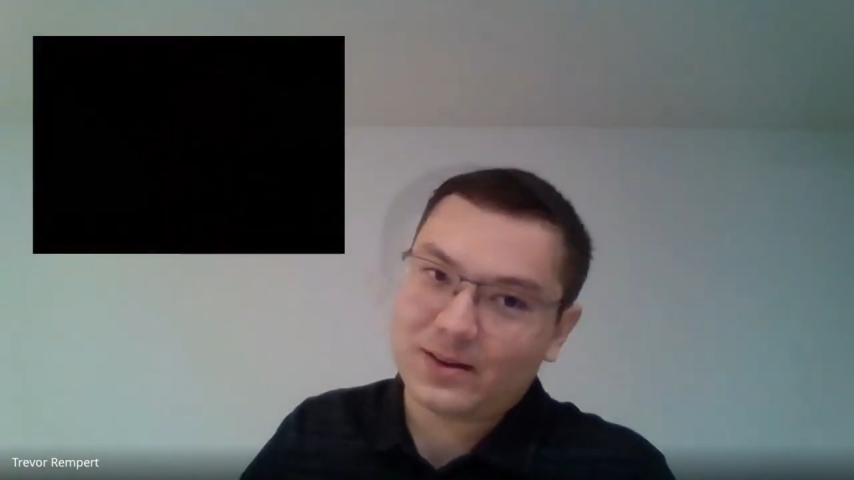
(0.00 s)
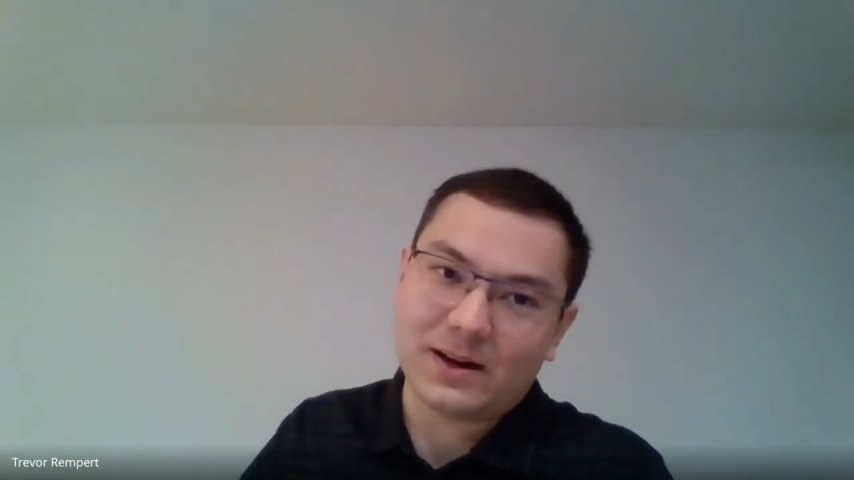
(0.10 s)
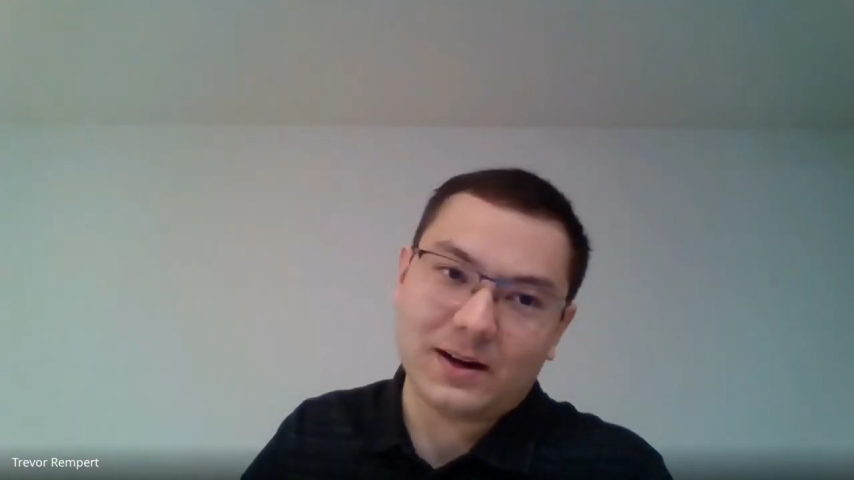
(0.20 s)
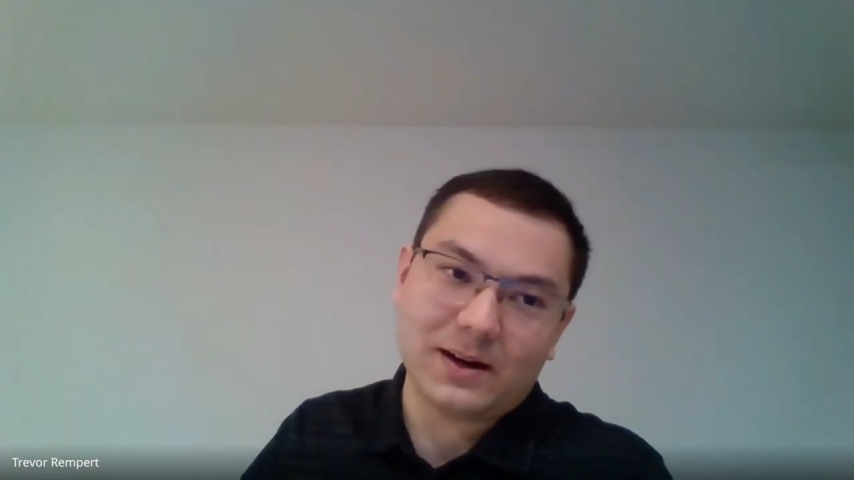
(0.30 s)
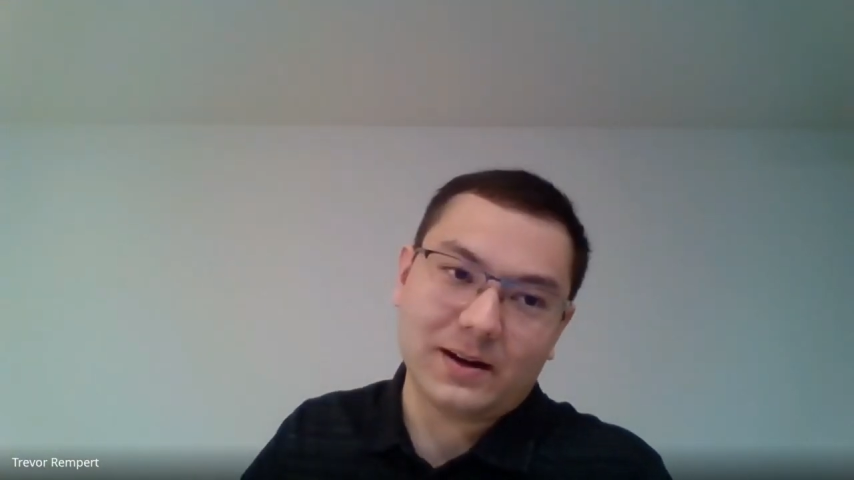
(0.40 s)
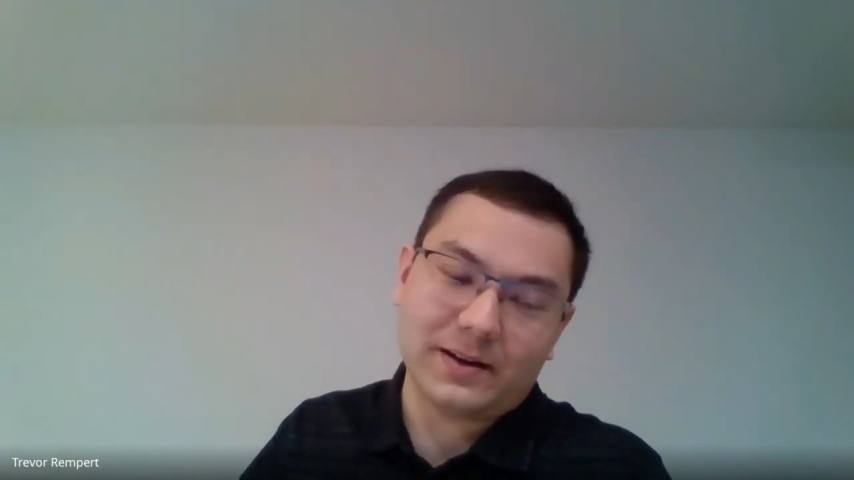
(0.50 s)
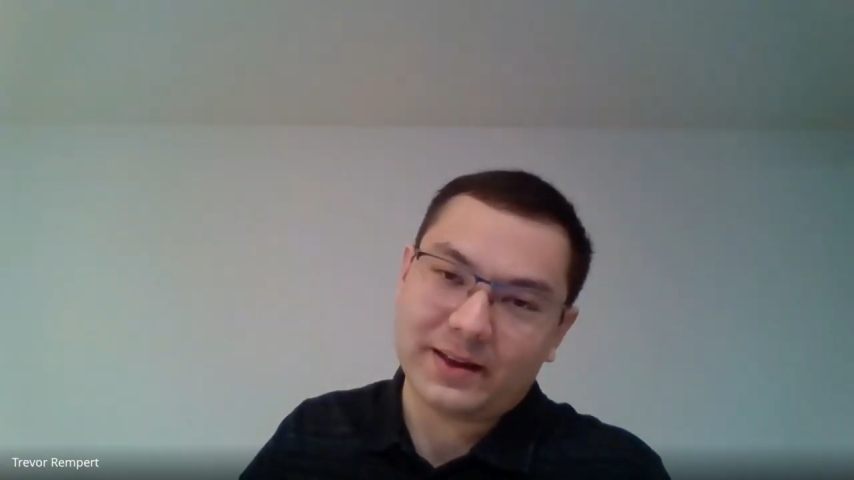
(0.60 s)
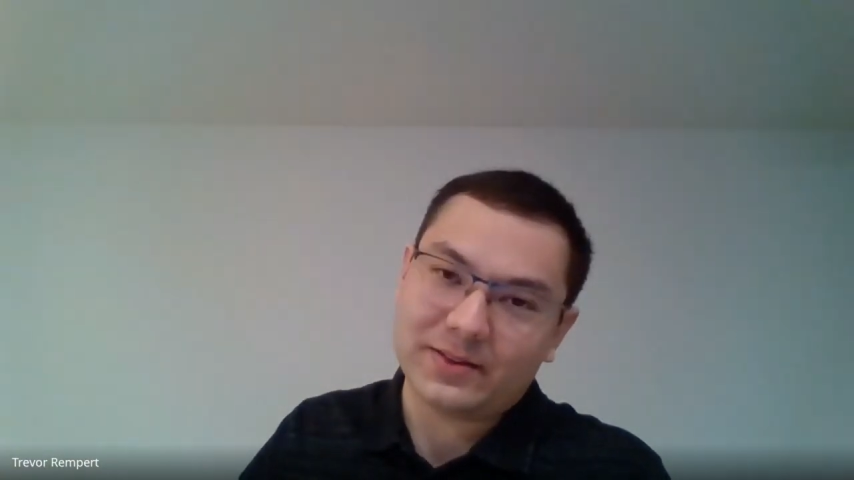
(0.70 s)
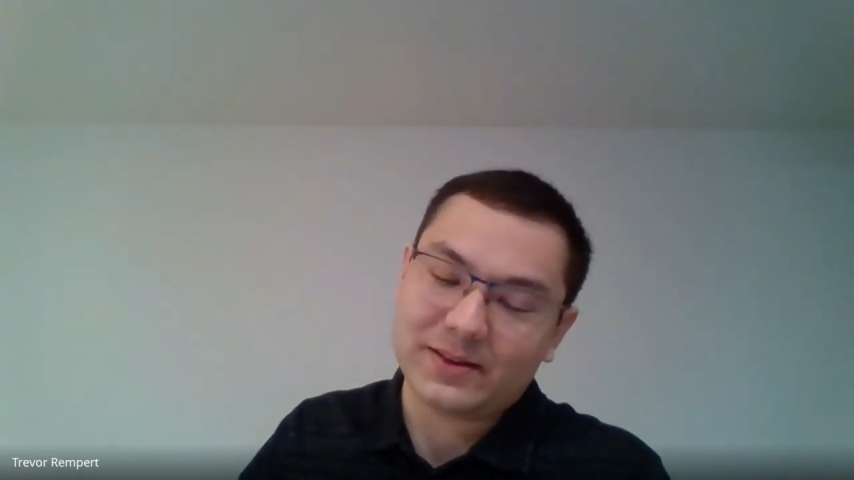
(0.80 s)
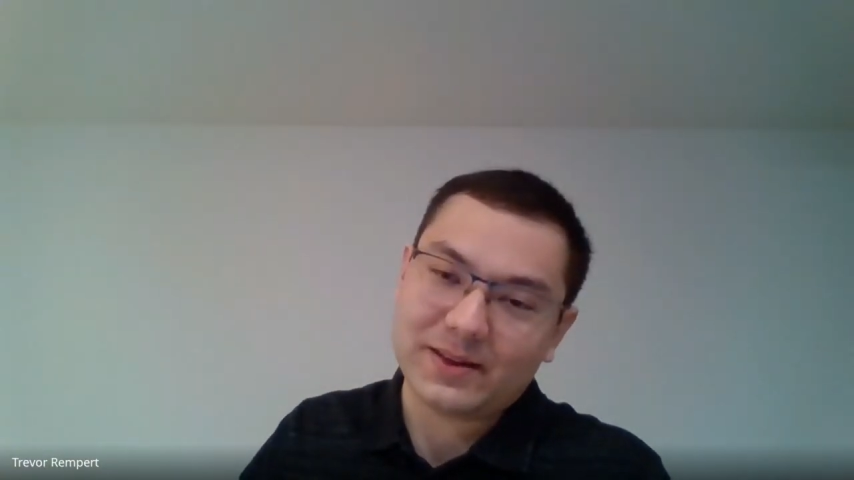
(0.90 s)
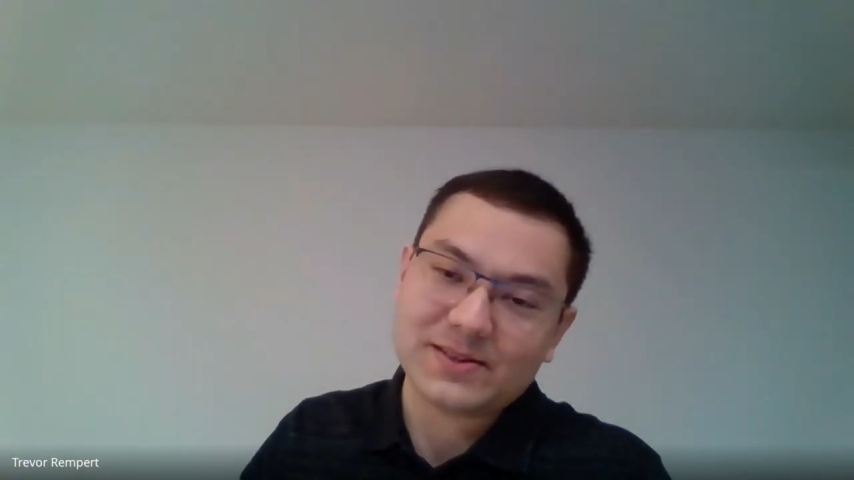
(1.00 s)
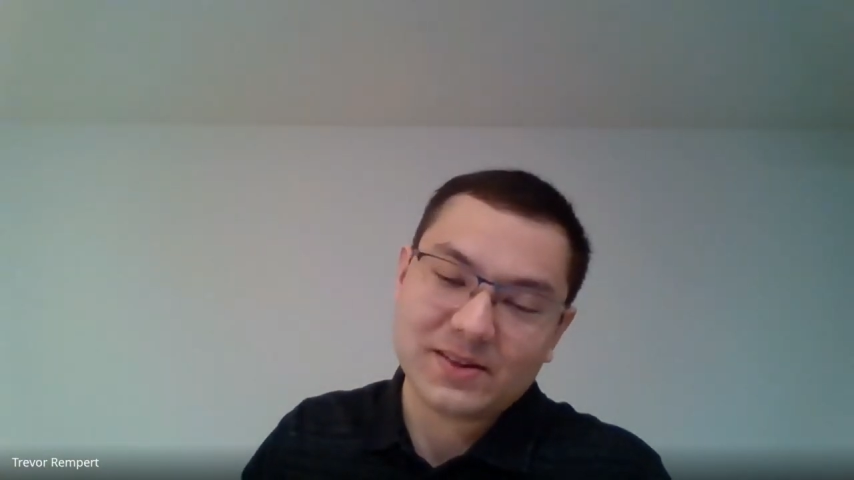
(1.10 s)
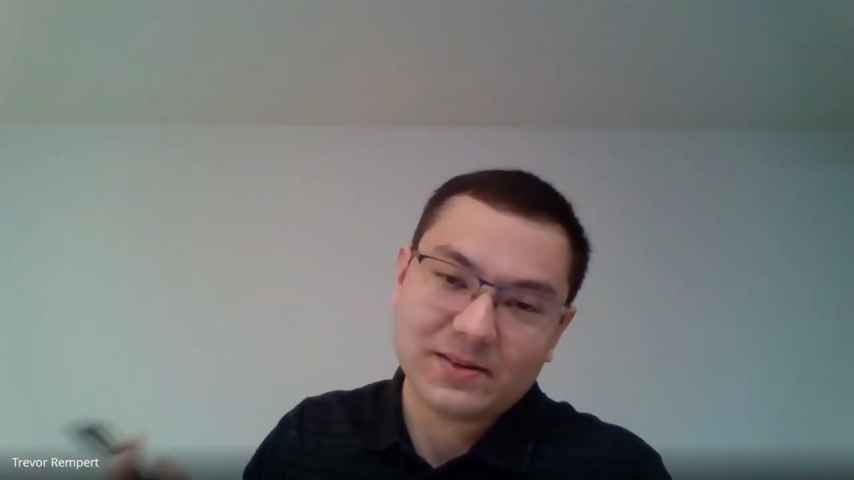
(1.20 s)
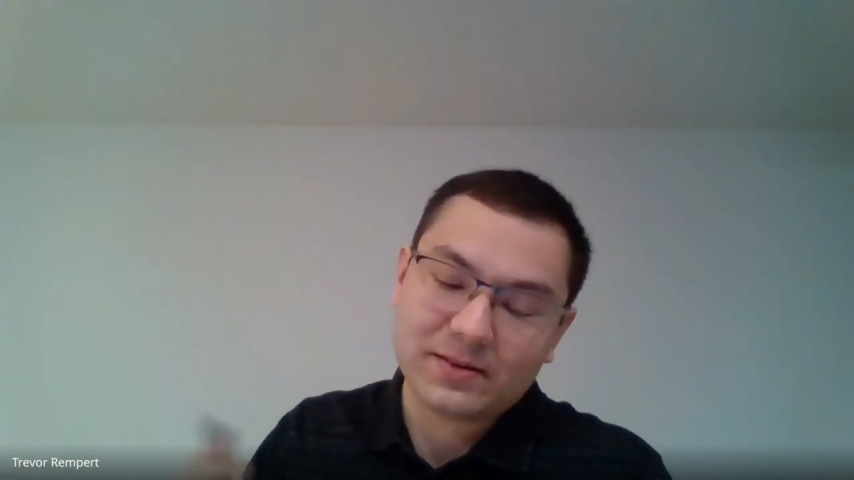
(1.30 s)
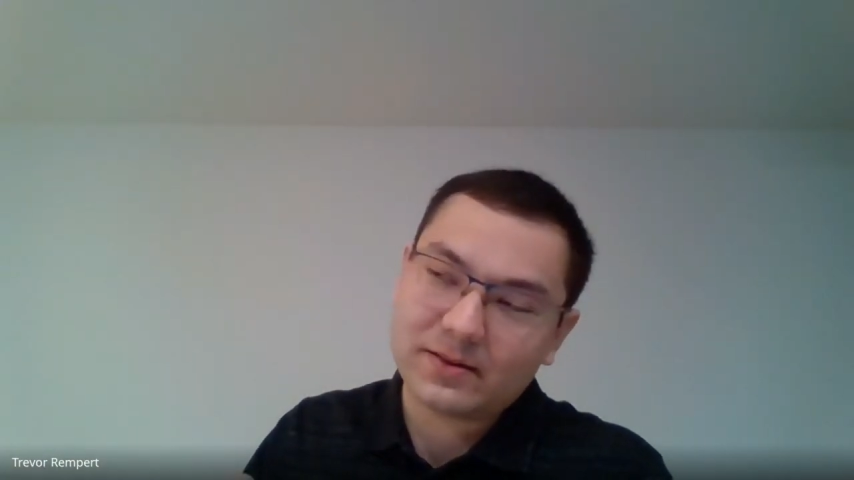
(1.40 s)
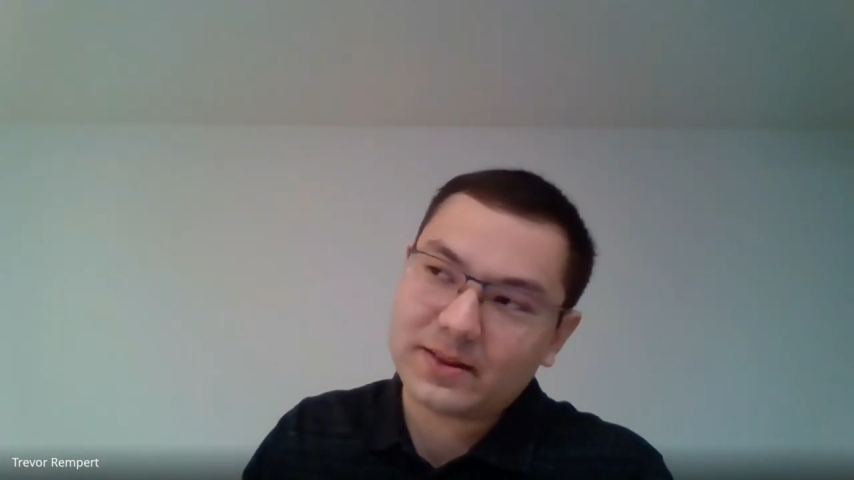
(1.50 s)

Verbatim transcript: Uh, and that, that's, a,